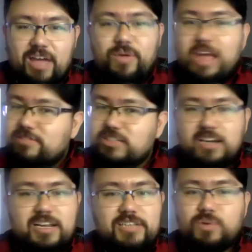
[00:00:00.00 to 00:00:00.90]
We have
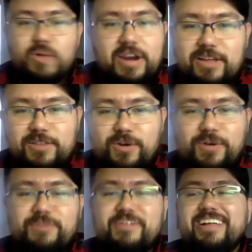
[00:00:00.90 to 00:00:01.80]
chanclas ready to
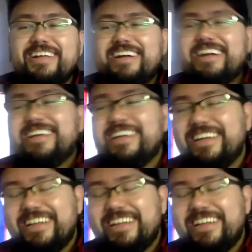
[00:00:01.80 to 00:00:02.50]
throw.